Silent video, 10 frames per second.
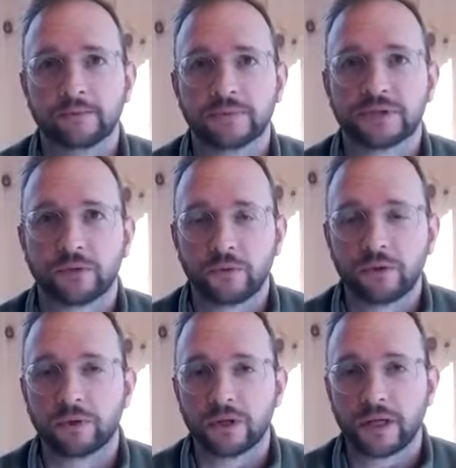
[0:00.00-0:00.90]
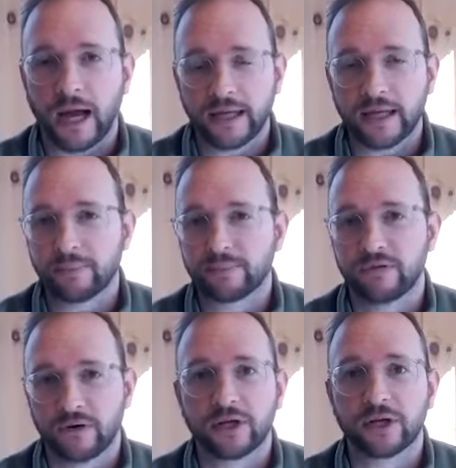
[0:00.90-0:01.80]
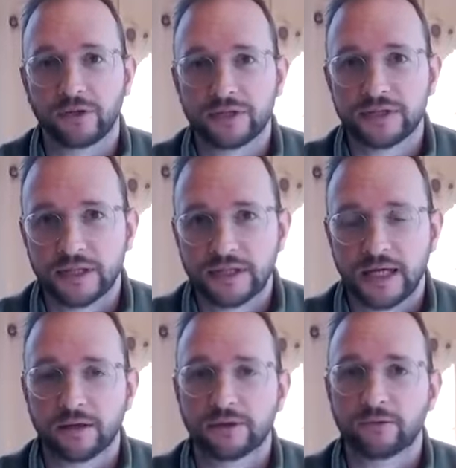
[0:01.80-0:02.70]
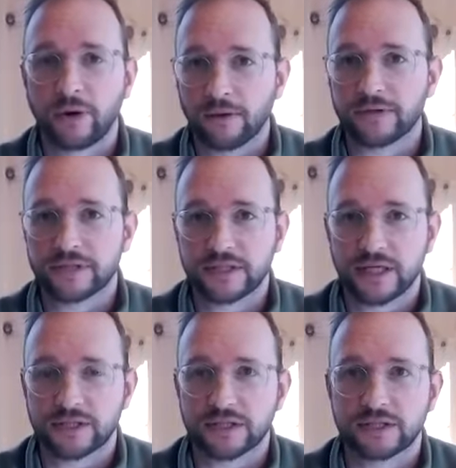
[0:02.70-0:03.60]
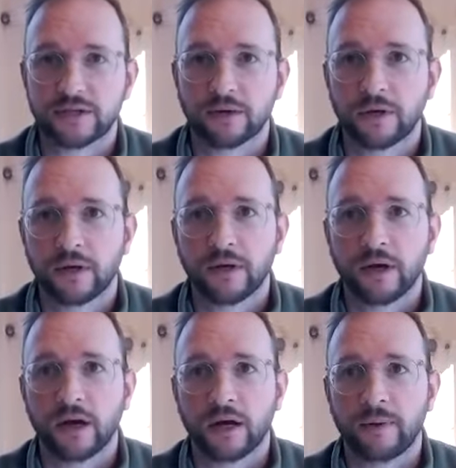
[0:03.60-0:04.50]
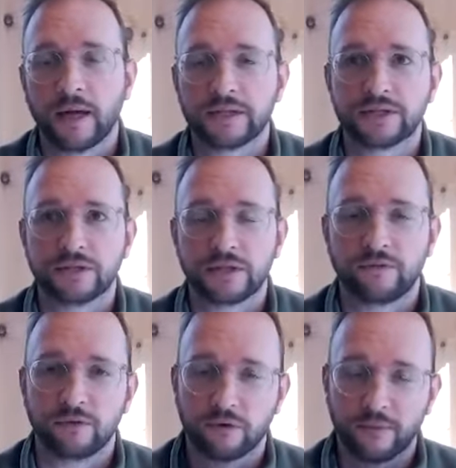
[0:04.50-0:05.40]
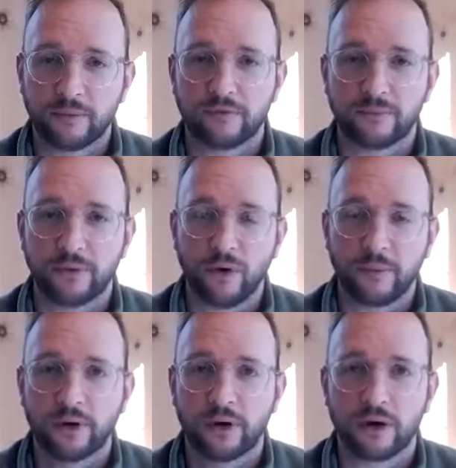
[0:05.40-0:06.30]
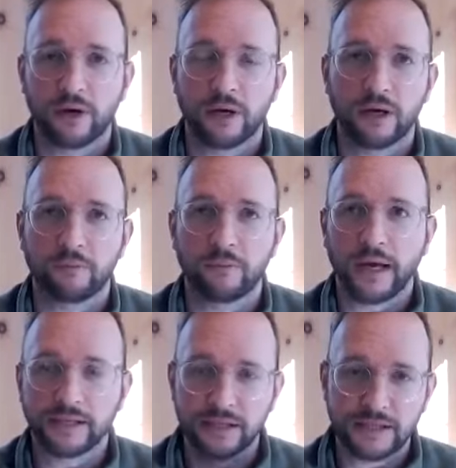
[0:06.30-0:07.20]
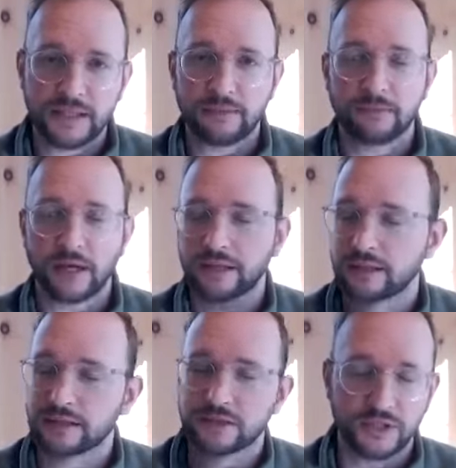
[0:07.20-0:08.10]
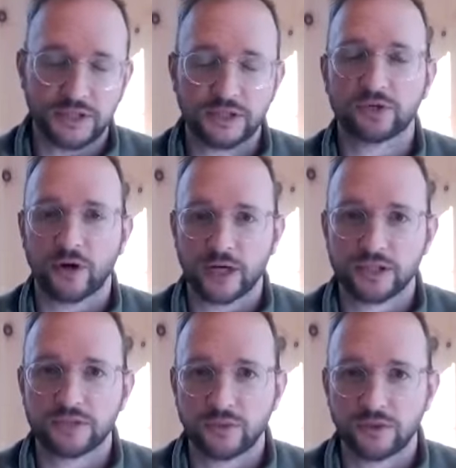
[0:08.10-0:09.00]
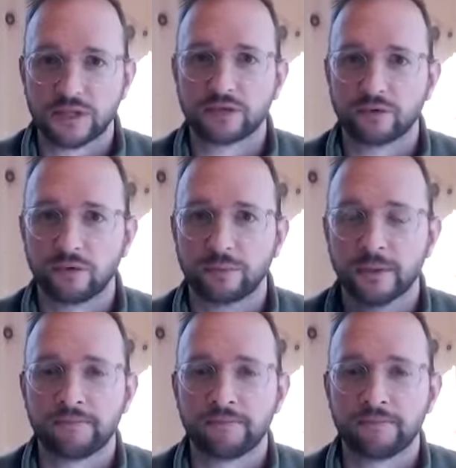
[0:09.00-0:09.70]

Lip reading: So I kept very close to the data throughout the sessions. So if you'll remember from the webinar, I did strategic directions with this group